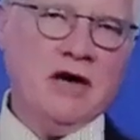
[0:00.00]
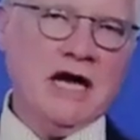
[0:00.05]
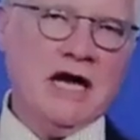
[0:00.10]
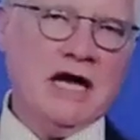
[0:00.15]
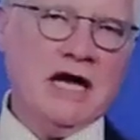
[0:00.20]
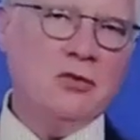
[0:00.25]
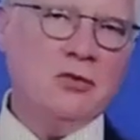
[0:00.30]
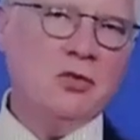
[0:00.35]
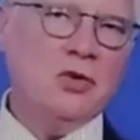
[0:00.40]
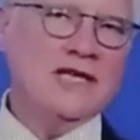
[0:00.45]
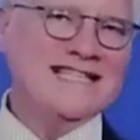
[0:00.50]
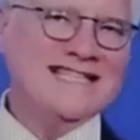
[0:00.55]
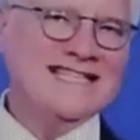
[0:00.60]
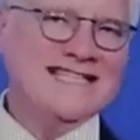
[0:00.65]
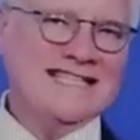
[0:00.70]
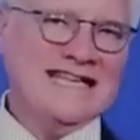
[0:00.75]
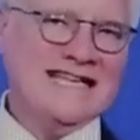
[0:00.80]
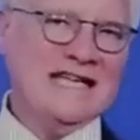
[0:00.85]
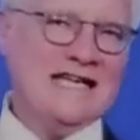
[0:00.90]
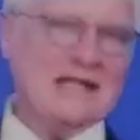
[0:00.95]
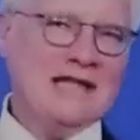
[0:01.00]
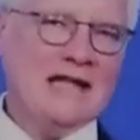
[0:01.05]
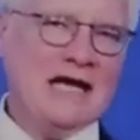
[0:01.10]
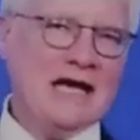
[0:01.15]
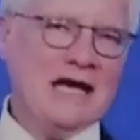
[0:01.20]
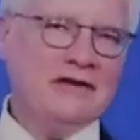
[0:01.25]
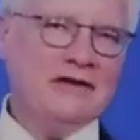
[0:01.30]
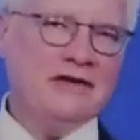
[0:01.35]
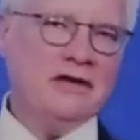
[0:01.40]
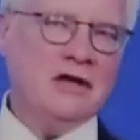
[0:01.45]
How do we see
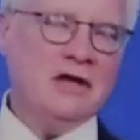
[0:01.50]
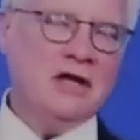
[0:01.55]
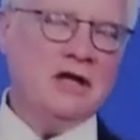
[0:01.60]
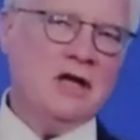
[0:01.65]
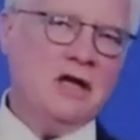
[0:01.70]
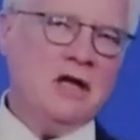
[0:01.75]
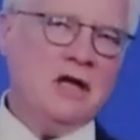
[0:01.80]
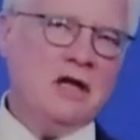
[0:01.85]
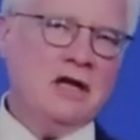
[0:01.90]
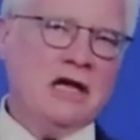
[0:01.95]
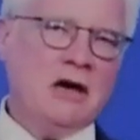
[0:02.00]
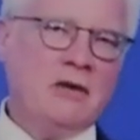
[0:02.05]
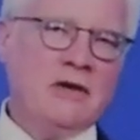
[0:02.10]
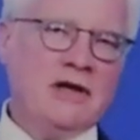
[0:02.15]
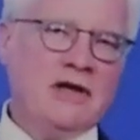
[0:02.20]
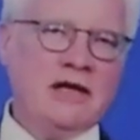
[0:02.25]
that? Now,